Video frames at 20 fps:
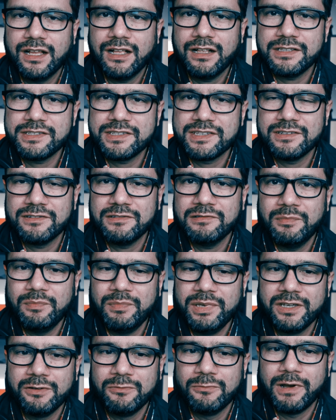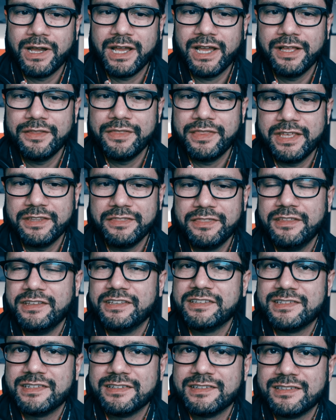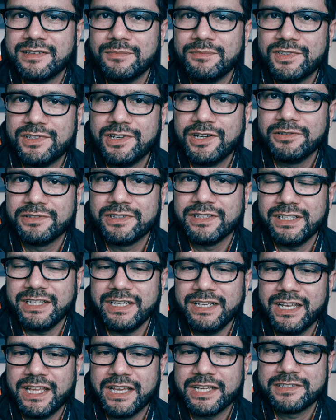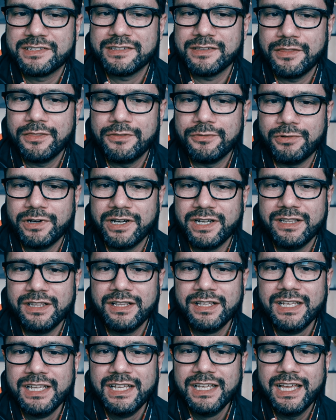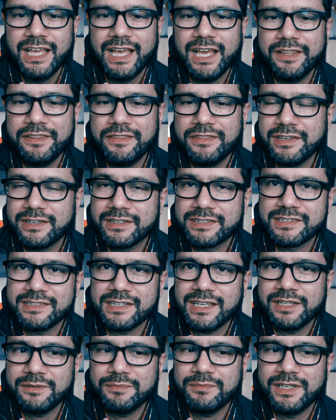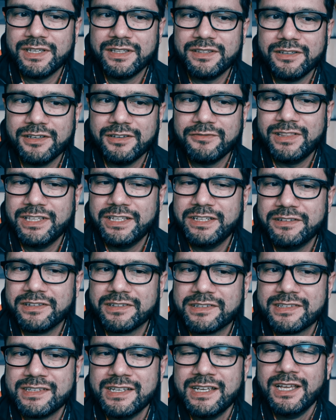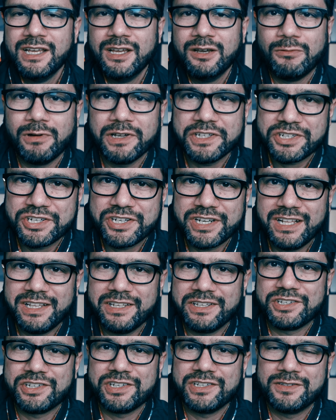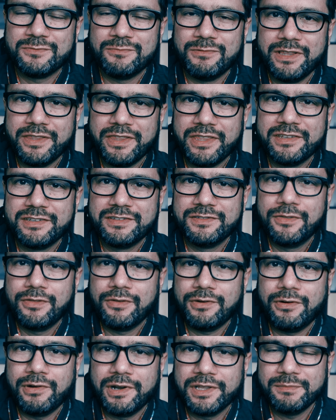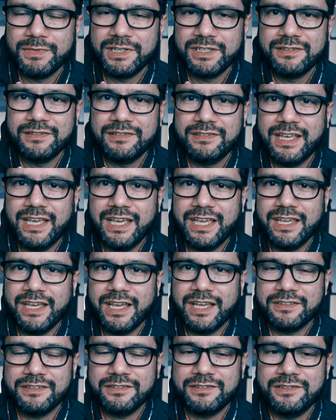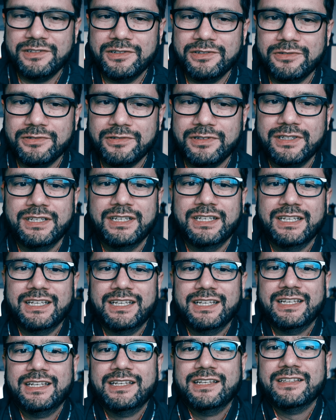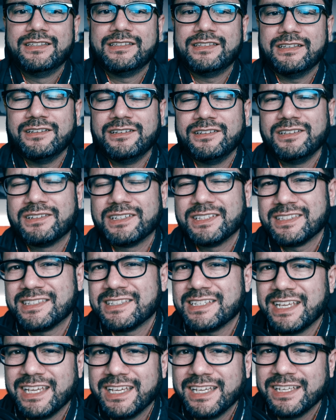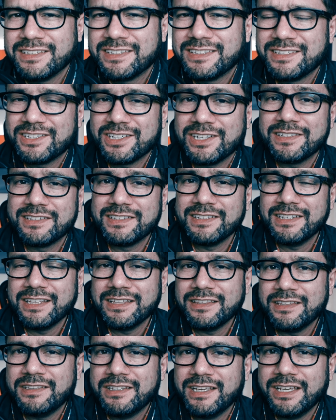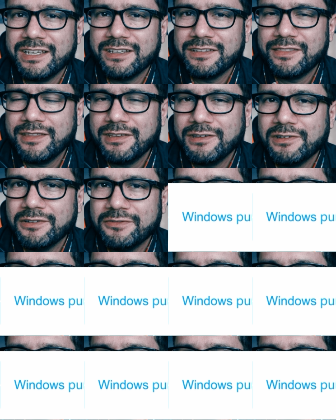Also, be aware that this system totally lacks the thrill and the excitement of Linux "what challenges will this throw at me today" attitude. So you could say it's just another day at the